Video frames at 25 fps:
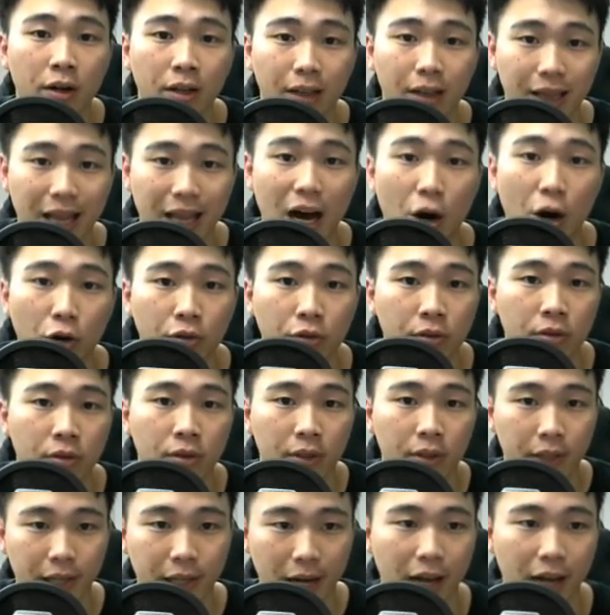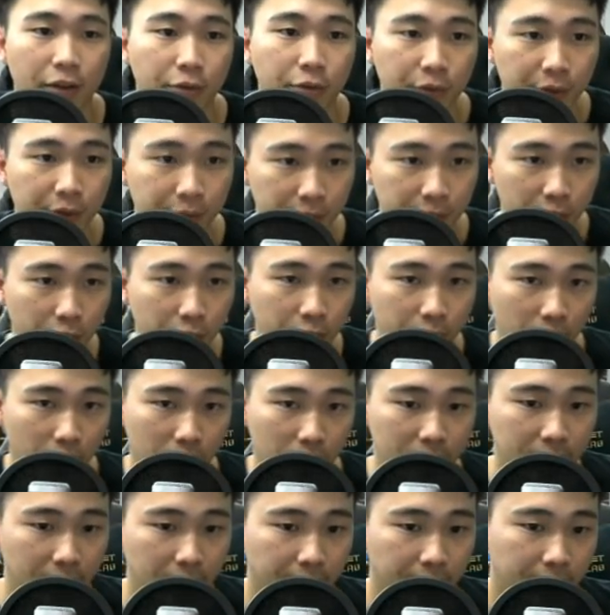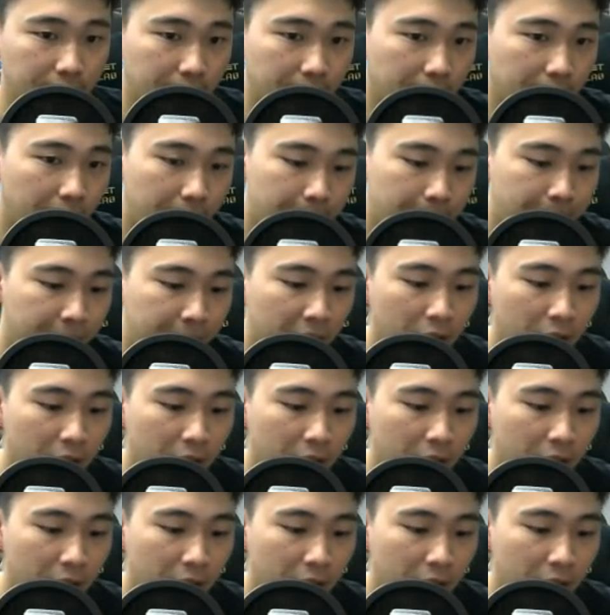loud card review for Seiya.